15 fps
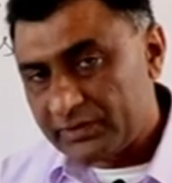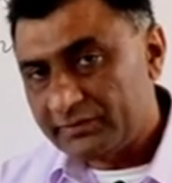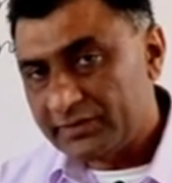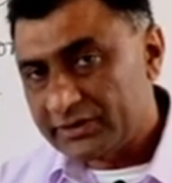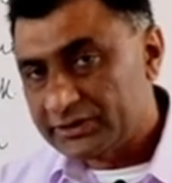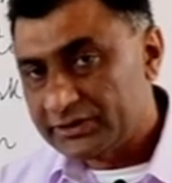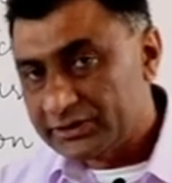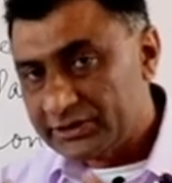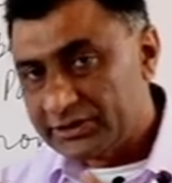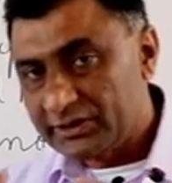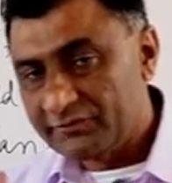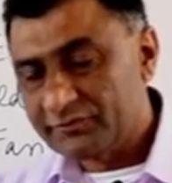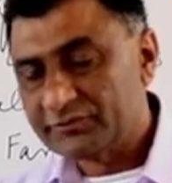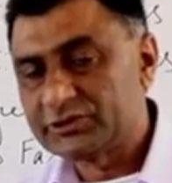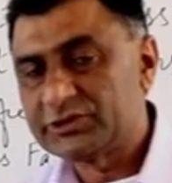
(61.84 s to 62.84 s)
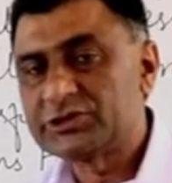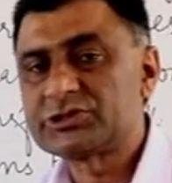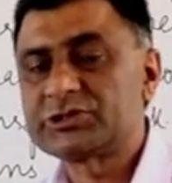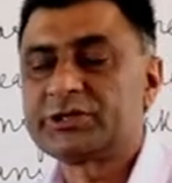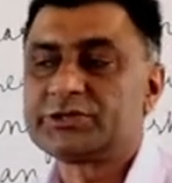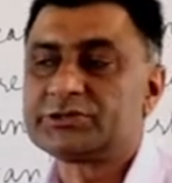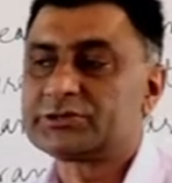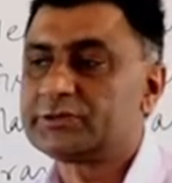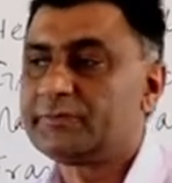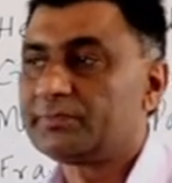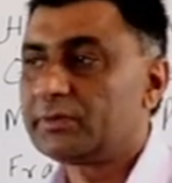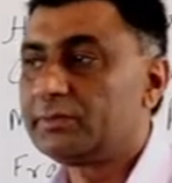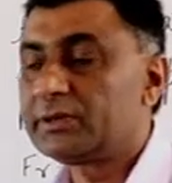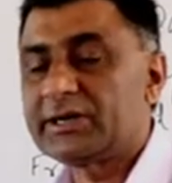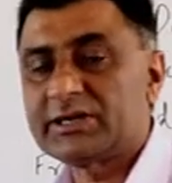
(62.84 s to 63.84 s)
They were in need of these things.
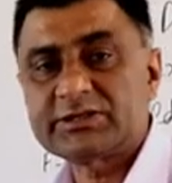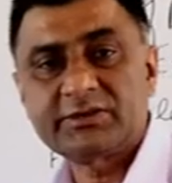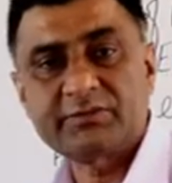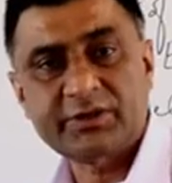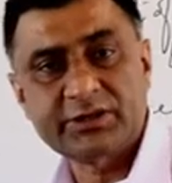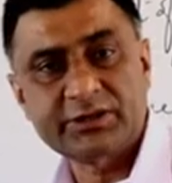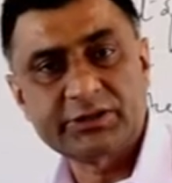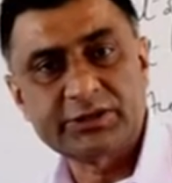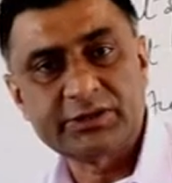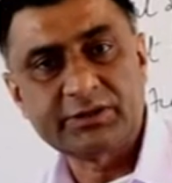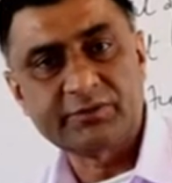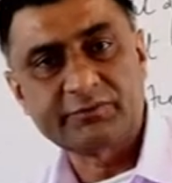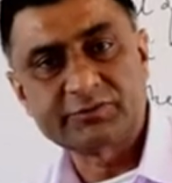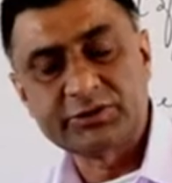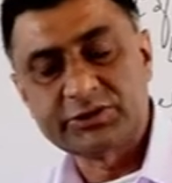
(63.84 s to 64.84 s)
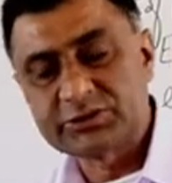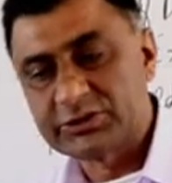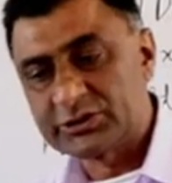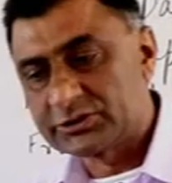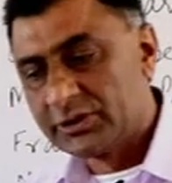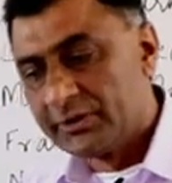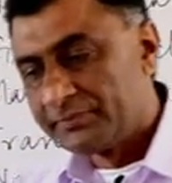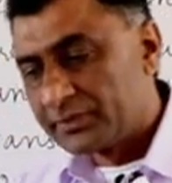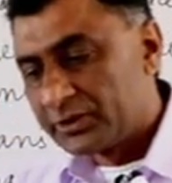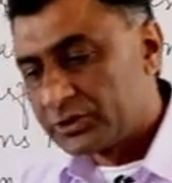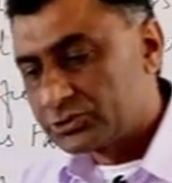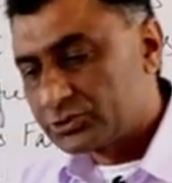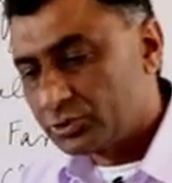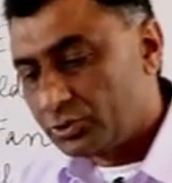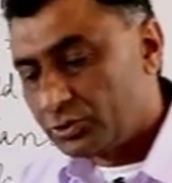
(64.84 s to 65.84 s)
Because they were in need of these
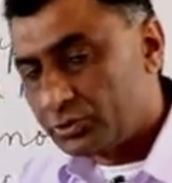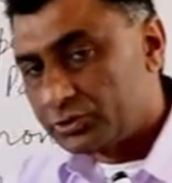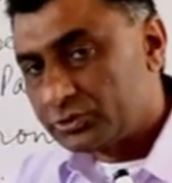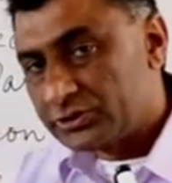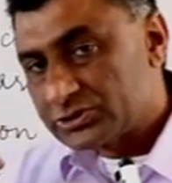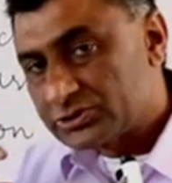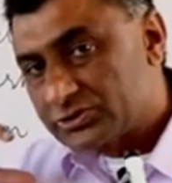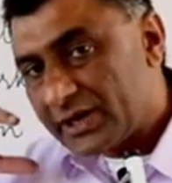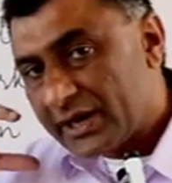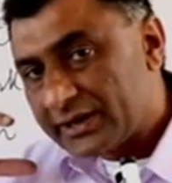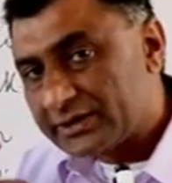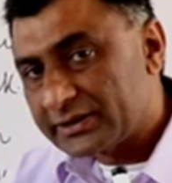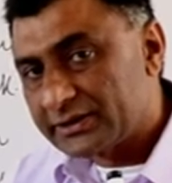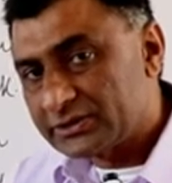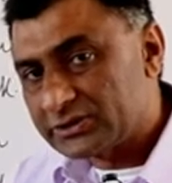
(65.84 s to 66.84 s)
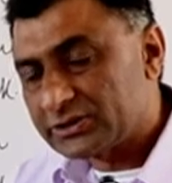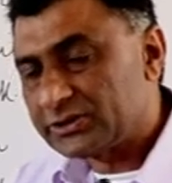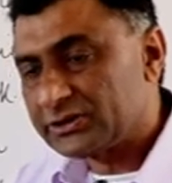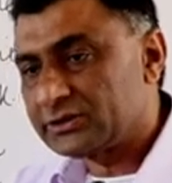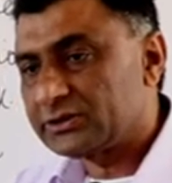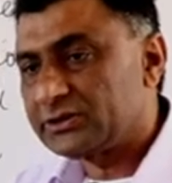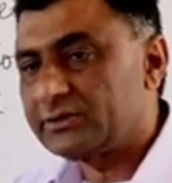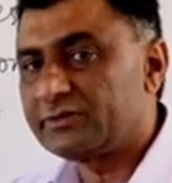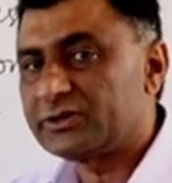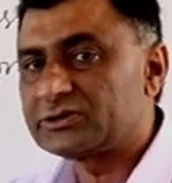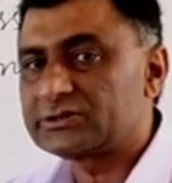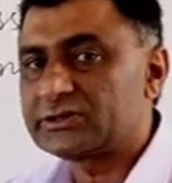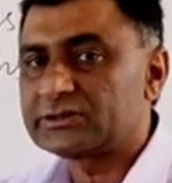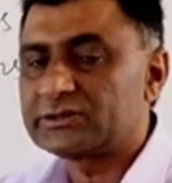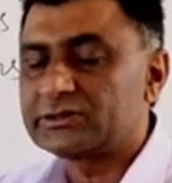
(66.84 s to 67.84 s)
things, so the second thing they were
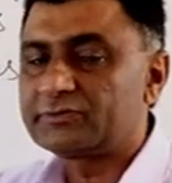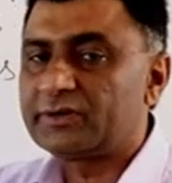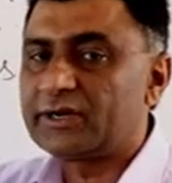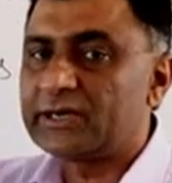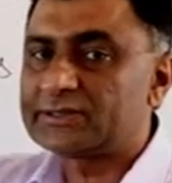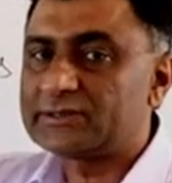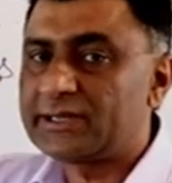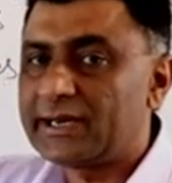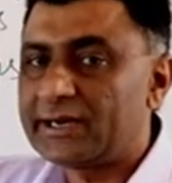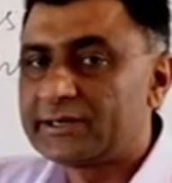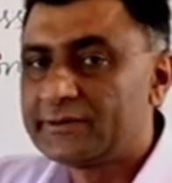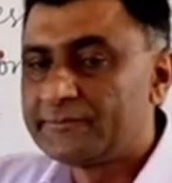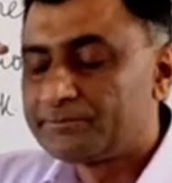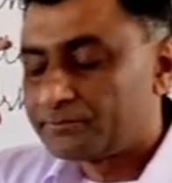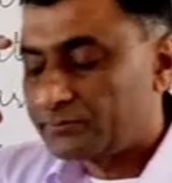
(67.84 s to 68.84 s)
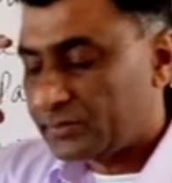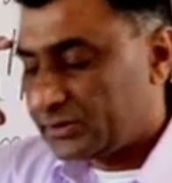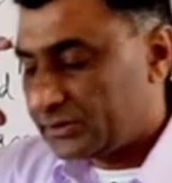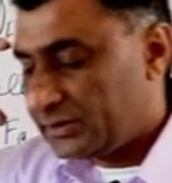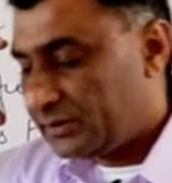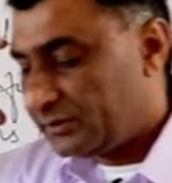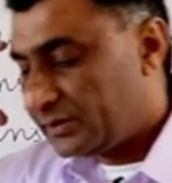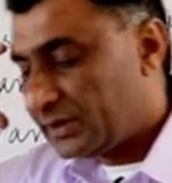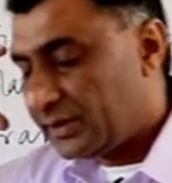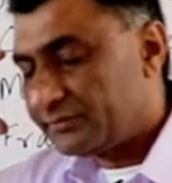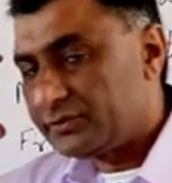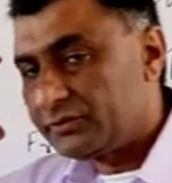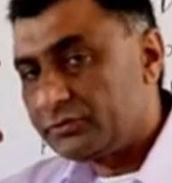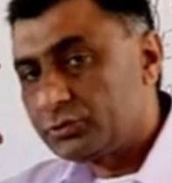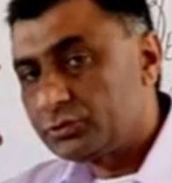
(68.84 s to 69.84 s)
searching was that they were
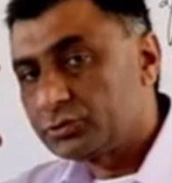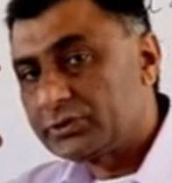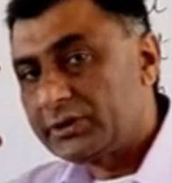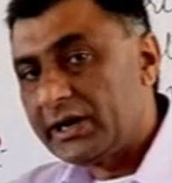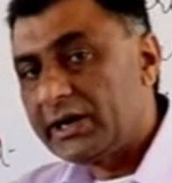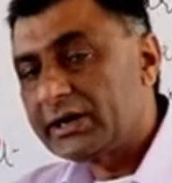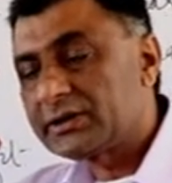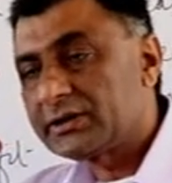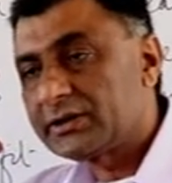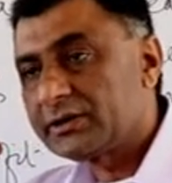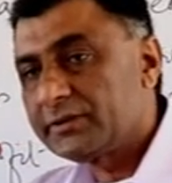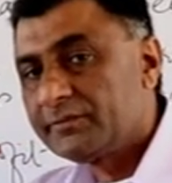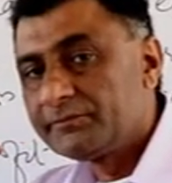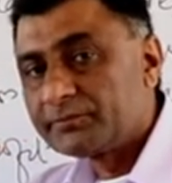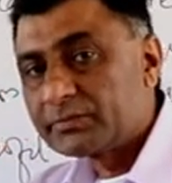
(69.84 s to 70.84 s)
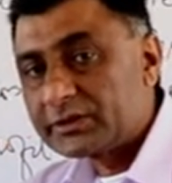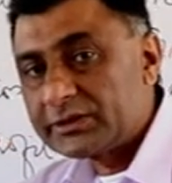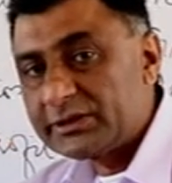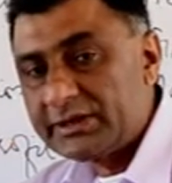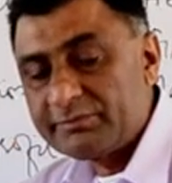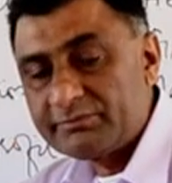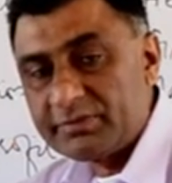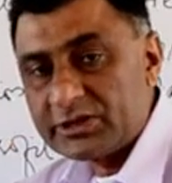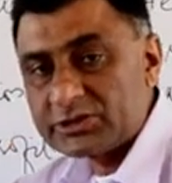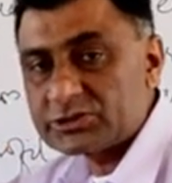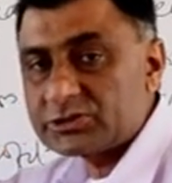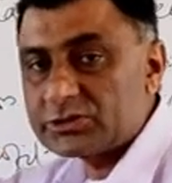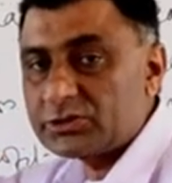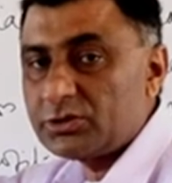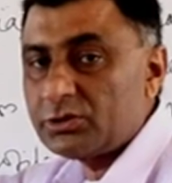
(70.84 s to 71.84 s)
of the view that they
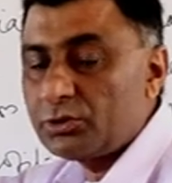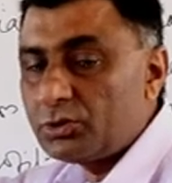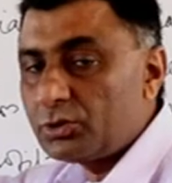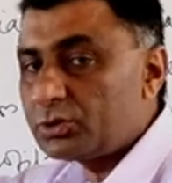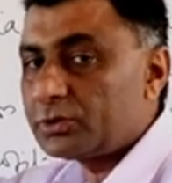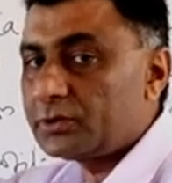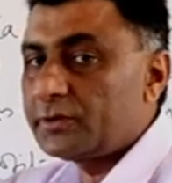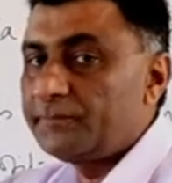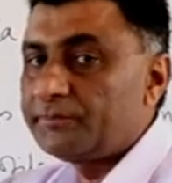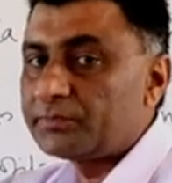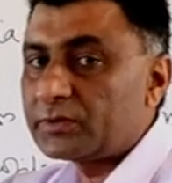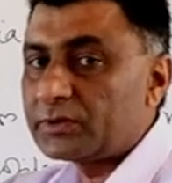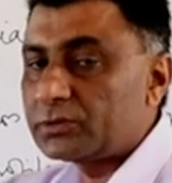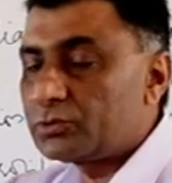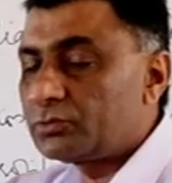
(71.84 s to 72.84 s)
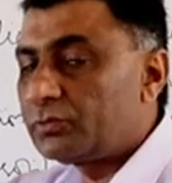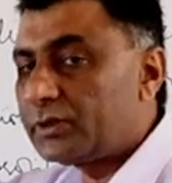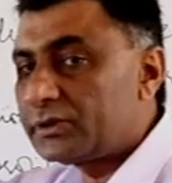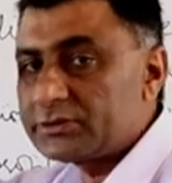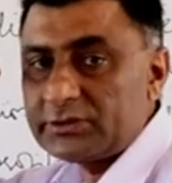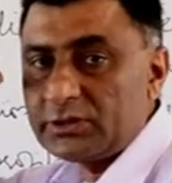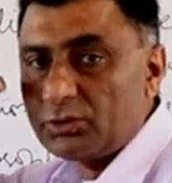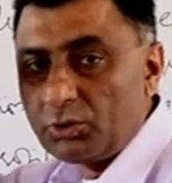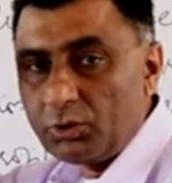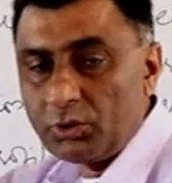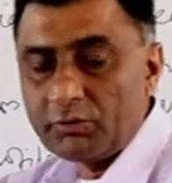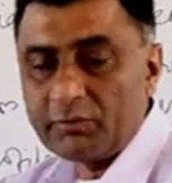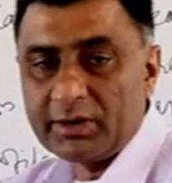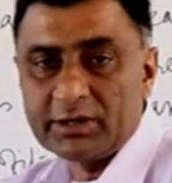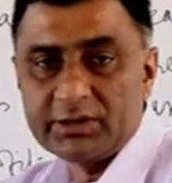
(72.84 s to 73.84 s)
must look toward the
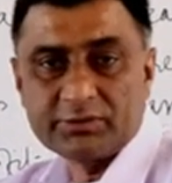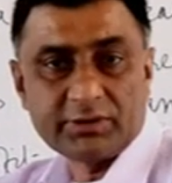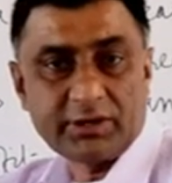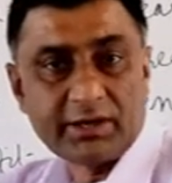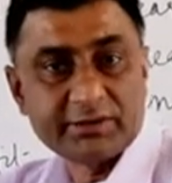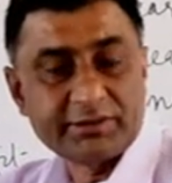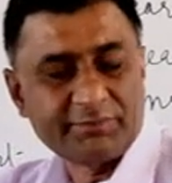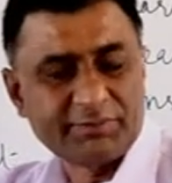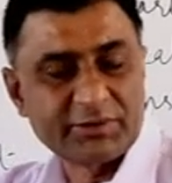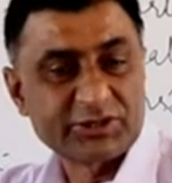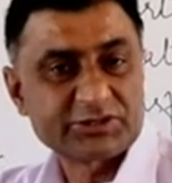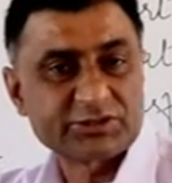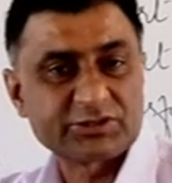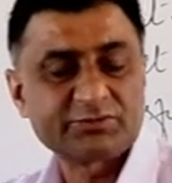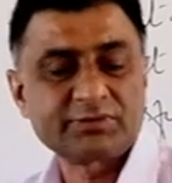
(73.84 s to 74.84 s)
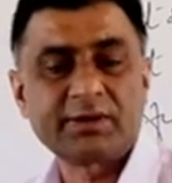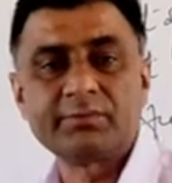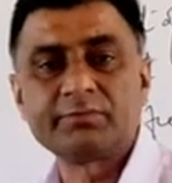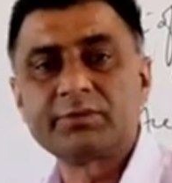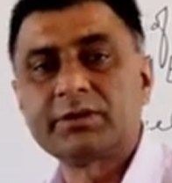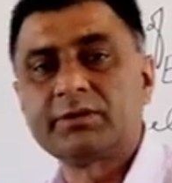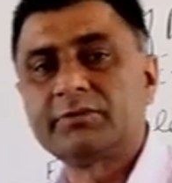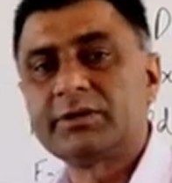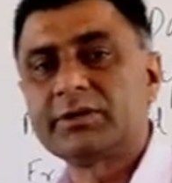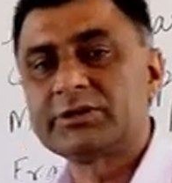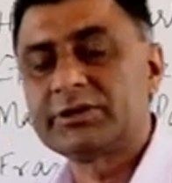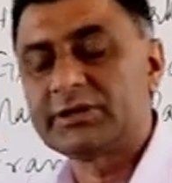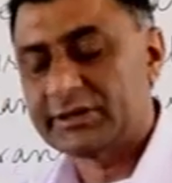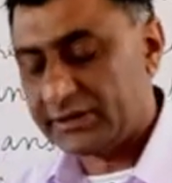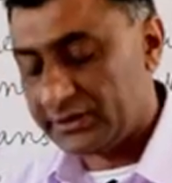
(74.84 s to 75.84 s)
whole world and the places from
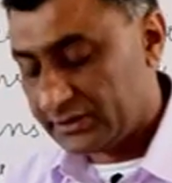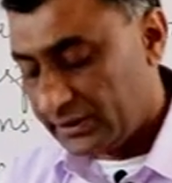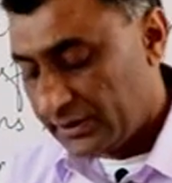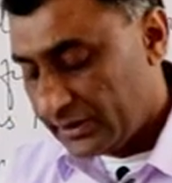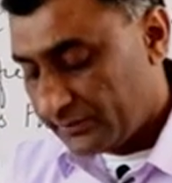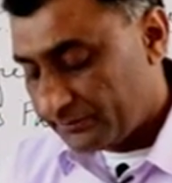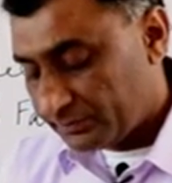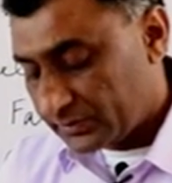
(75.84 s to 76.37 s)
where they can